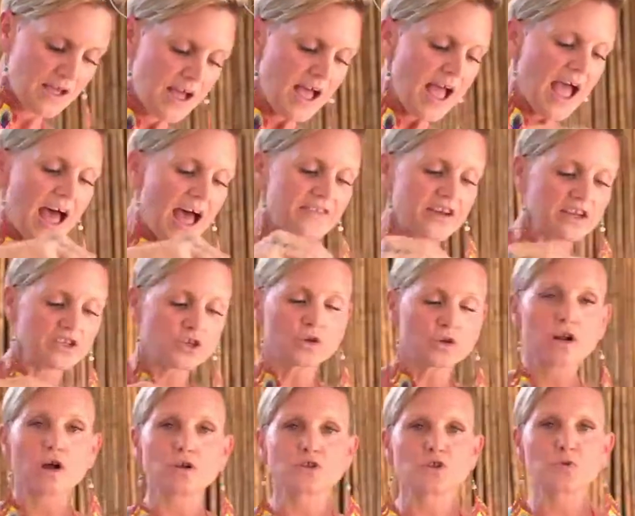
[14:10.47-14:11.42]
And then you
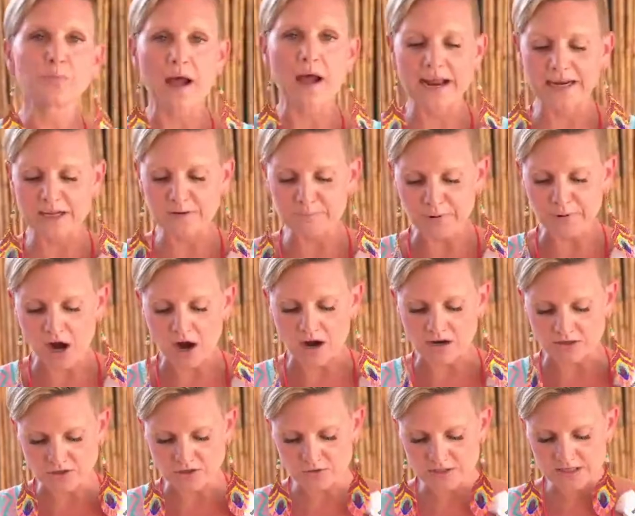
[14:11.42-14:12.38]
can also buy it in
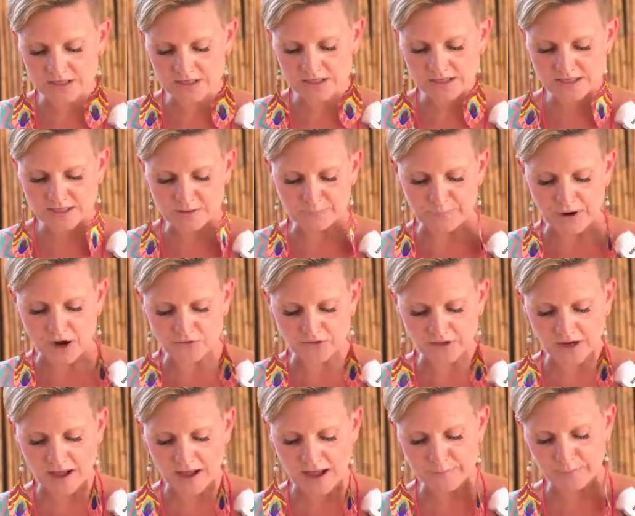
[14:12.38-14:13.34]
bars. So this is a bar that
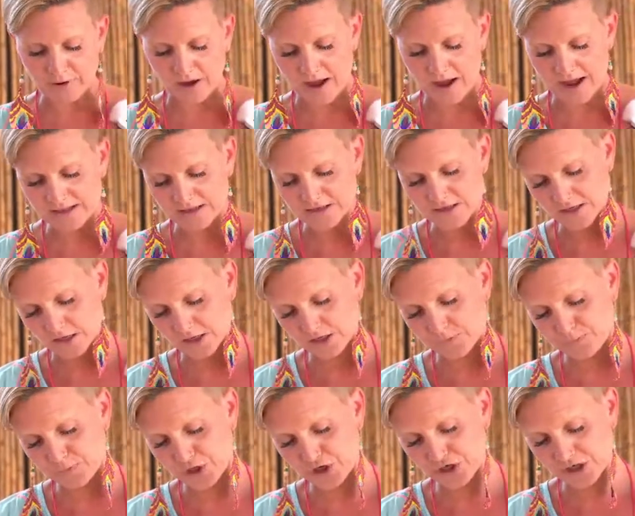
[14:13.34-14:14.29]
I buy. This is a
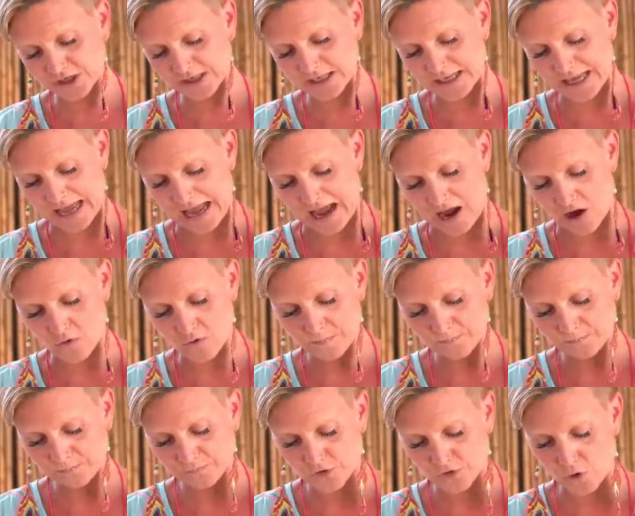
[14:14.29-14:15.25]
pure cacao,
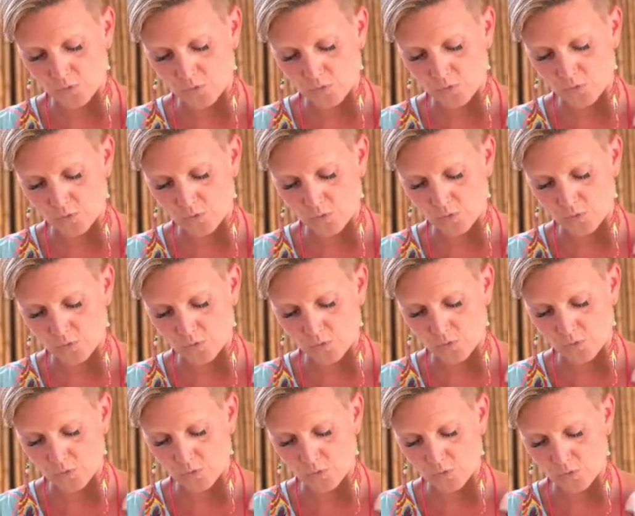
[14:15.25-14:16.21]
no added
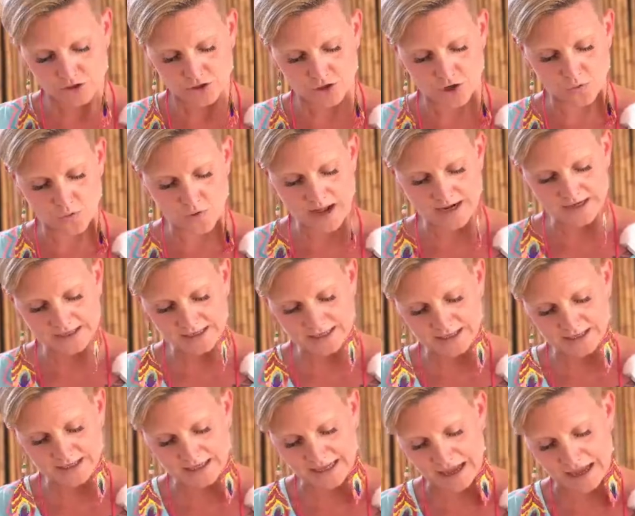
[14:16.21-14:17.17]
sugar, no added
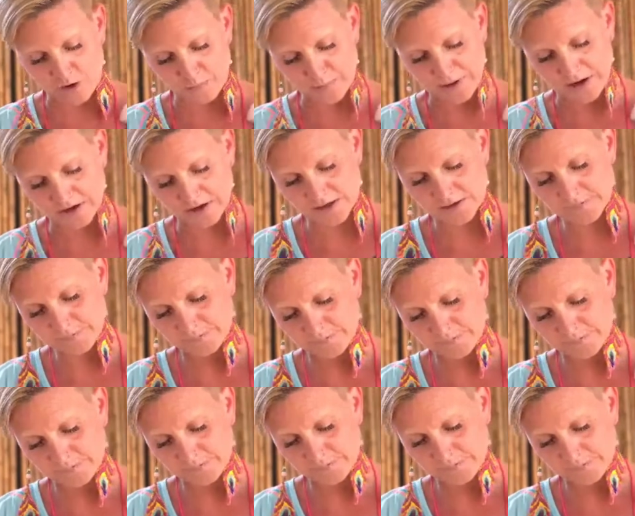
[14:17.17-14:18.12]
cacao butter.
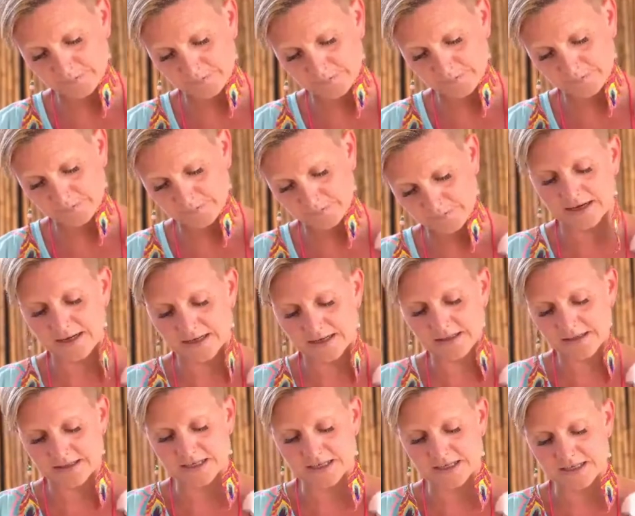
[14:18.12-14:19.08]
And this
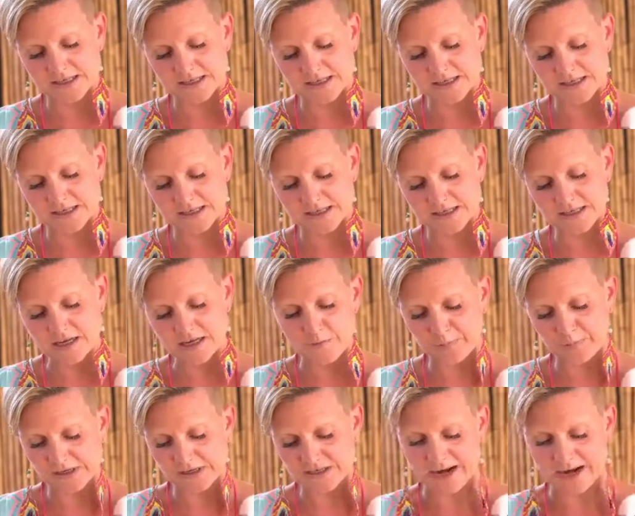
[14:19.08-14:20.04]
company is great
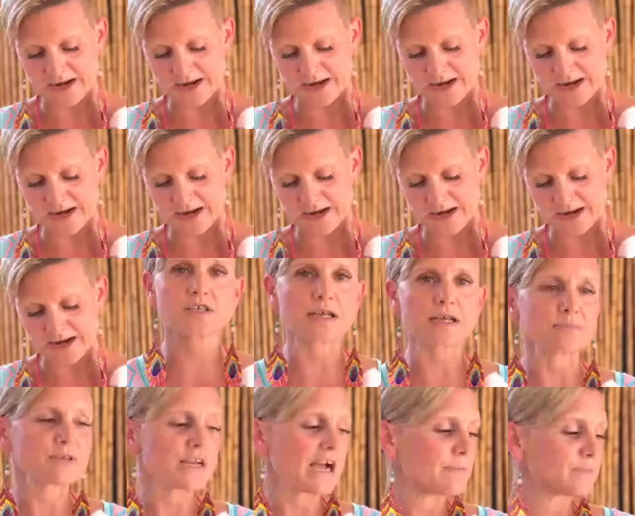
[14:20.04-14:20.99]
because they include
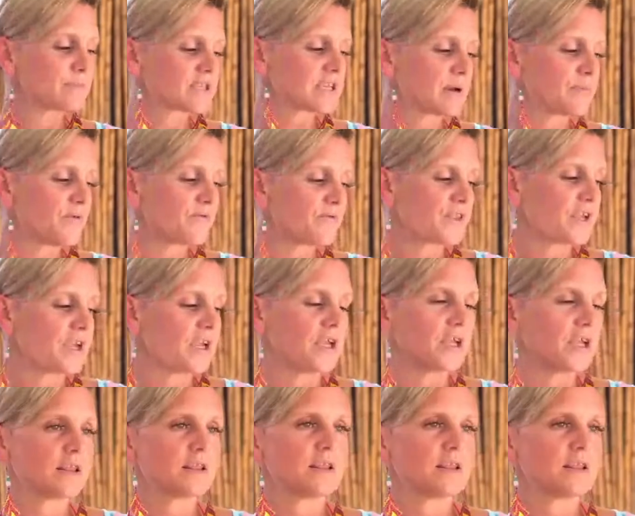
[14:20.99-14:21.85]
sometimes some of the